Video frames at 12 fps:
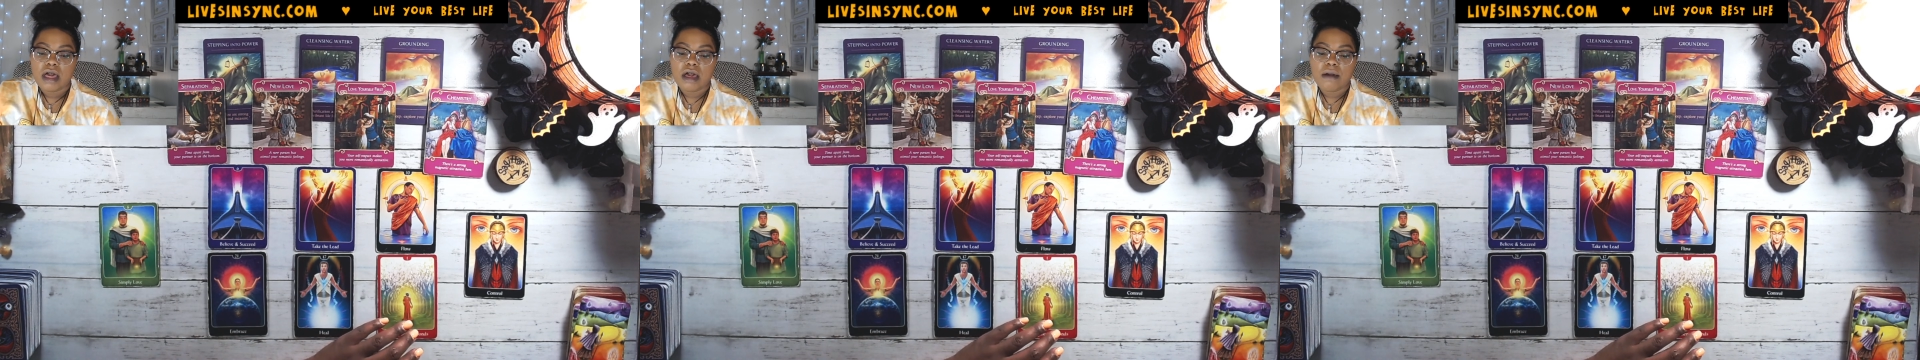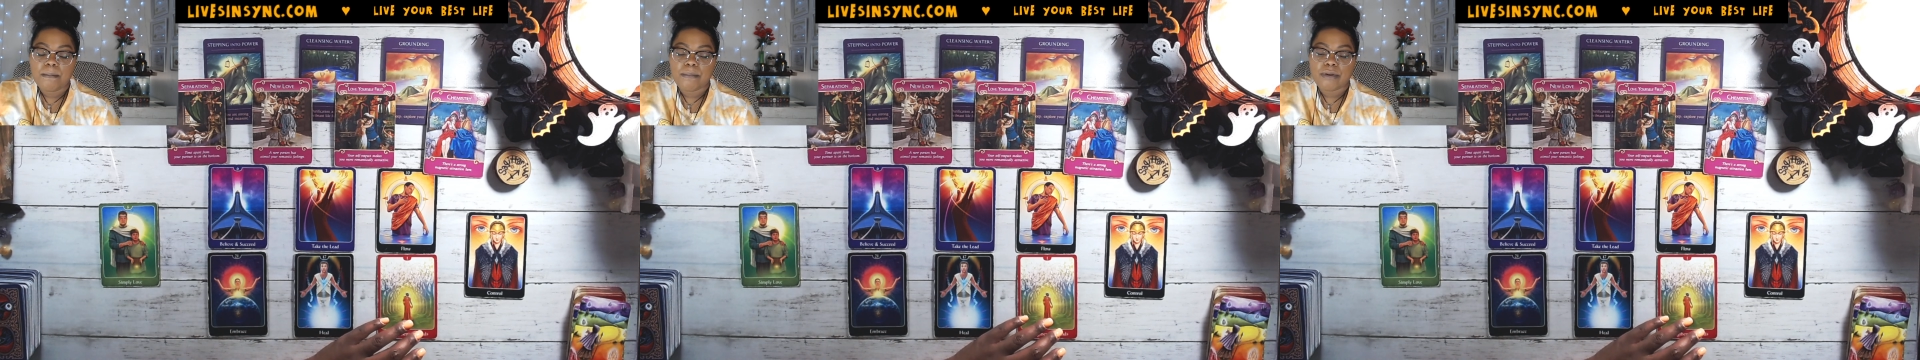
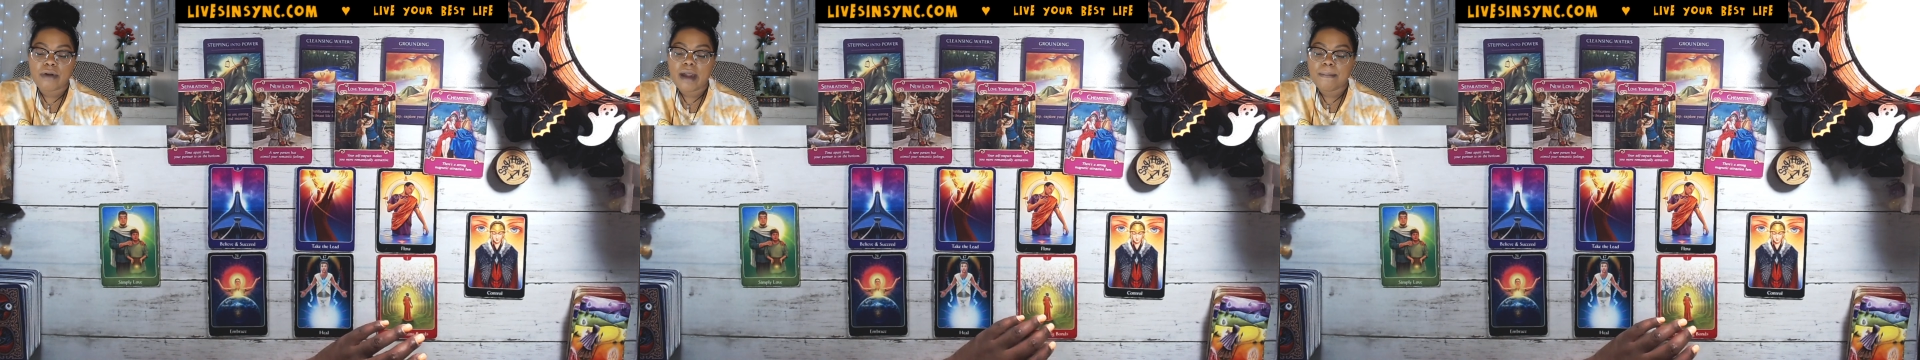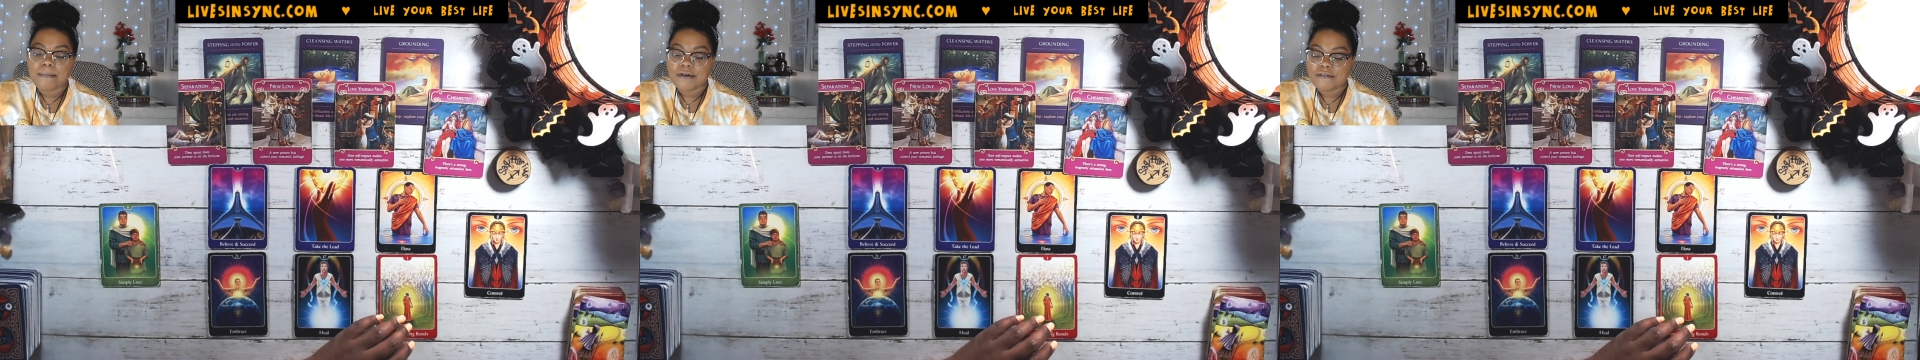a
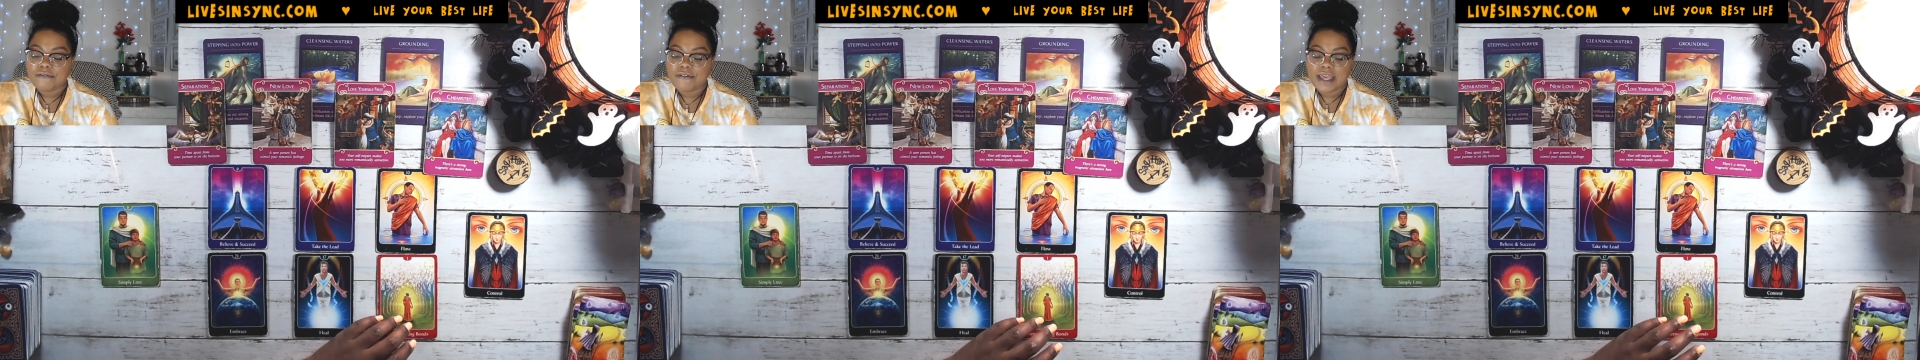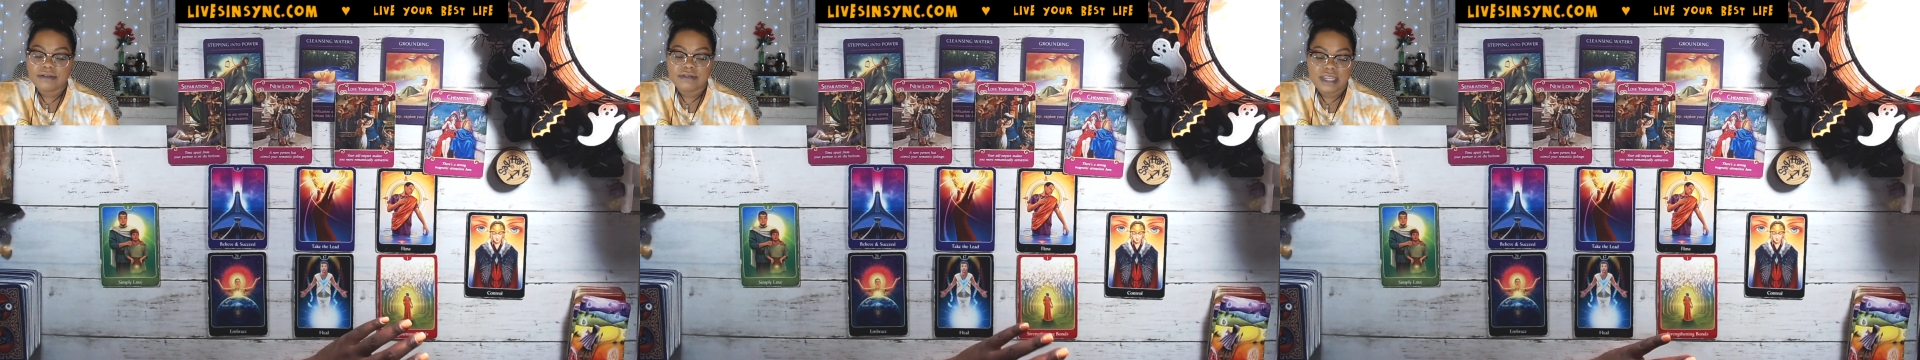proper
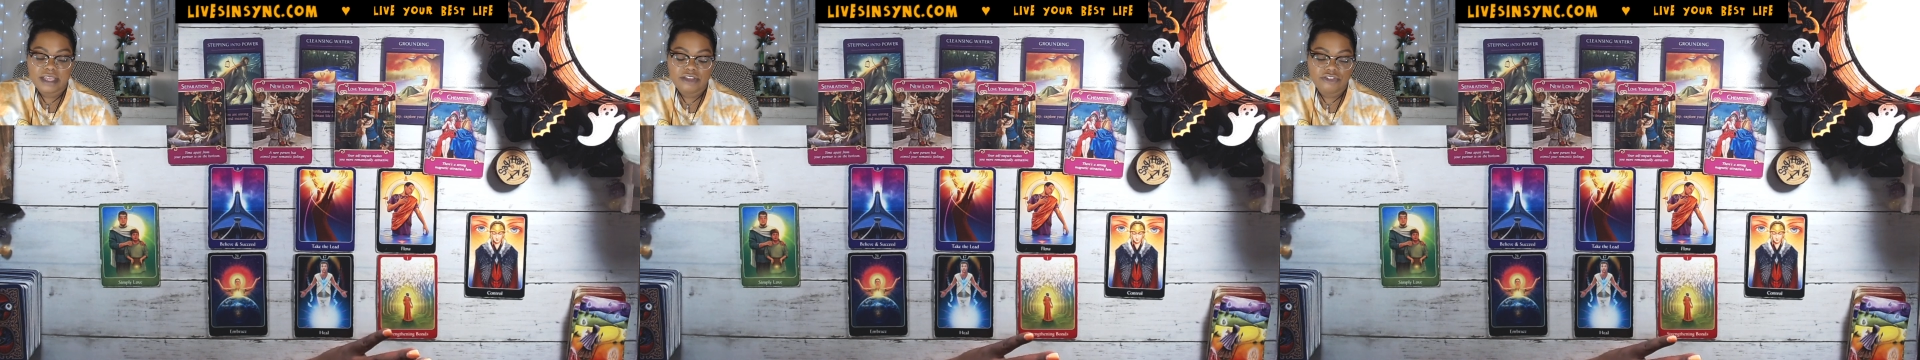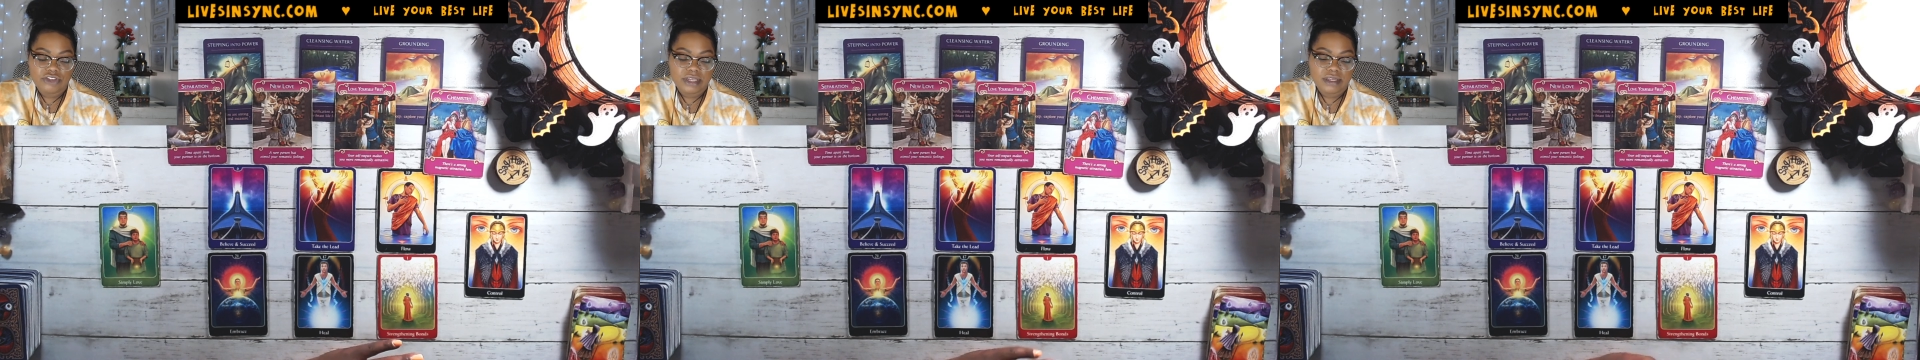
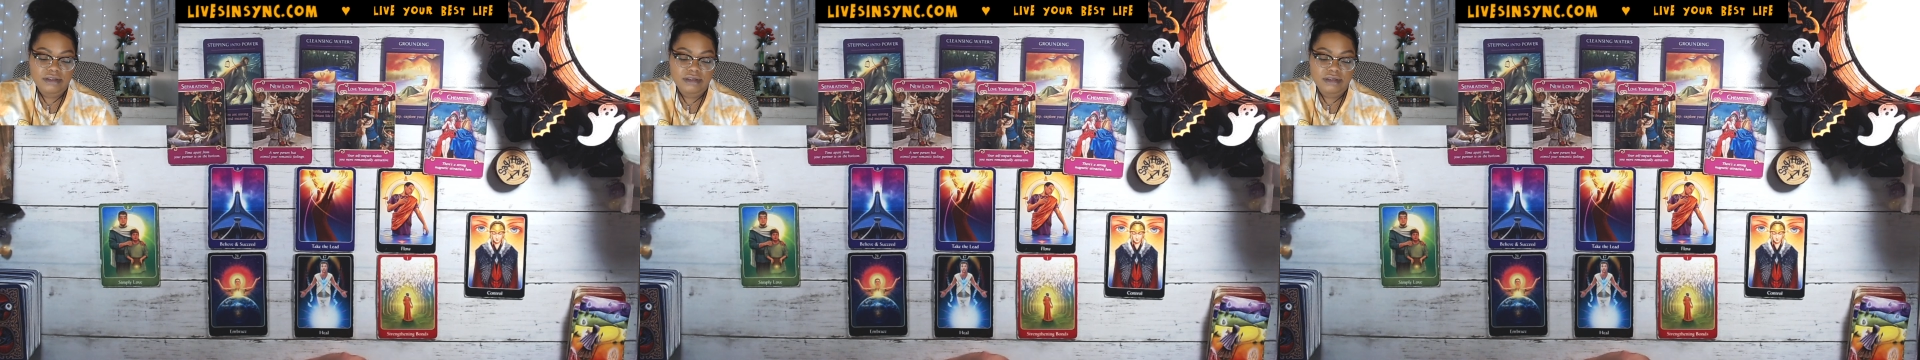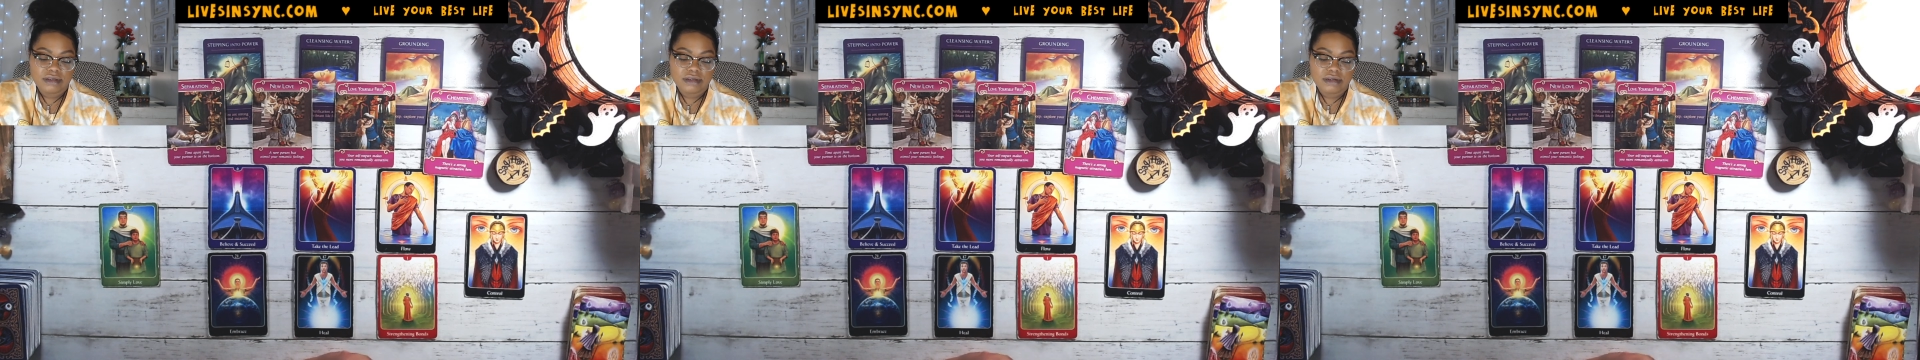foundation.
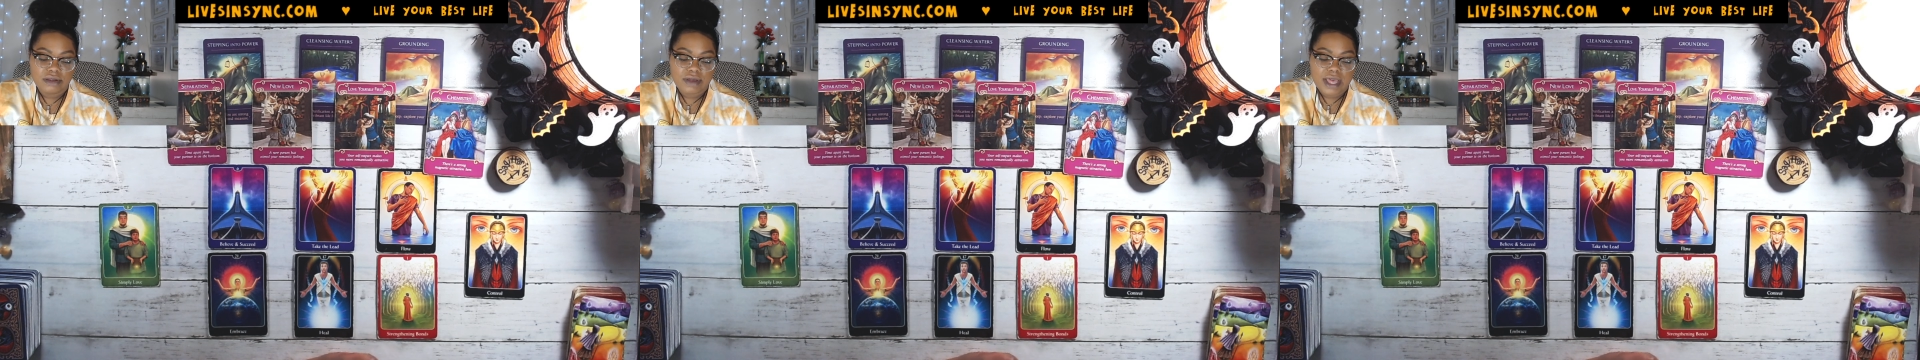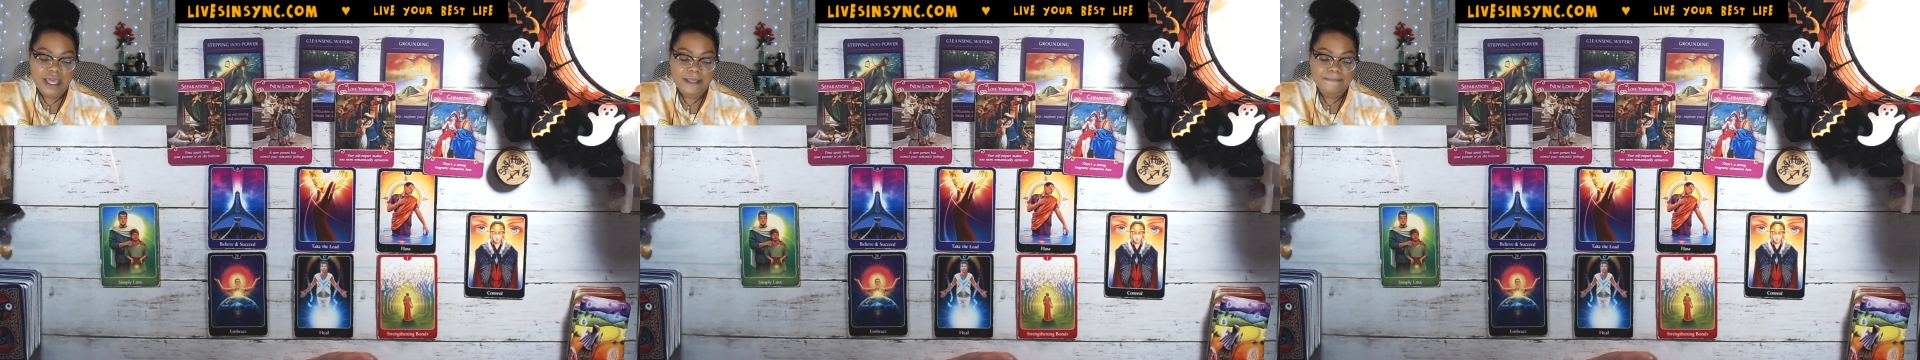
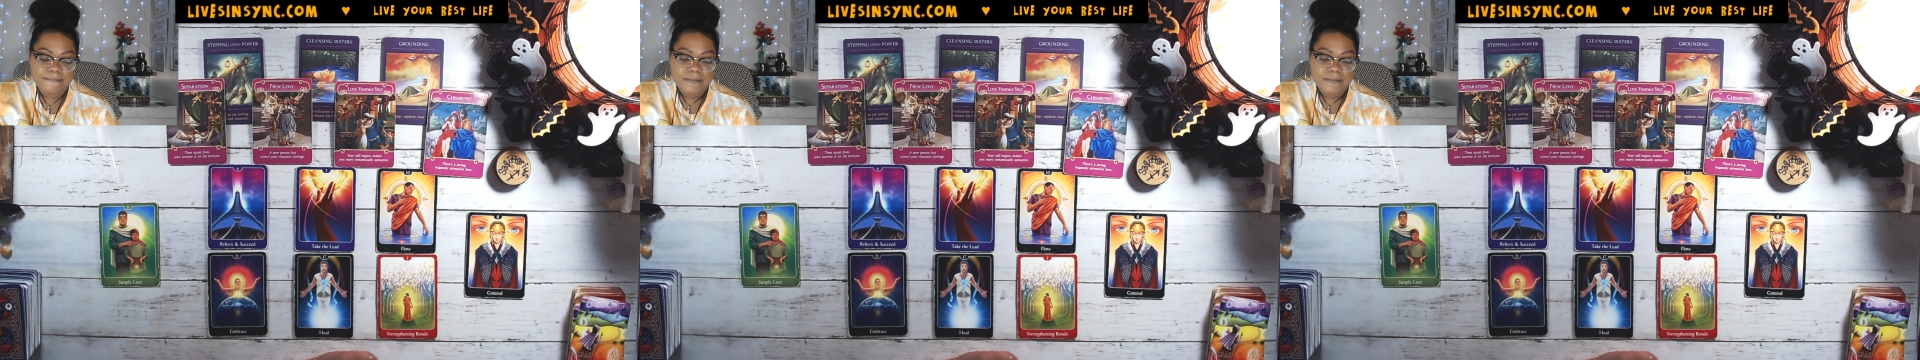Okay.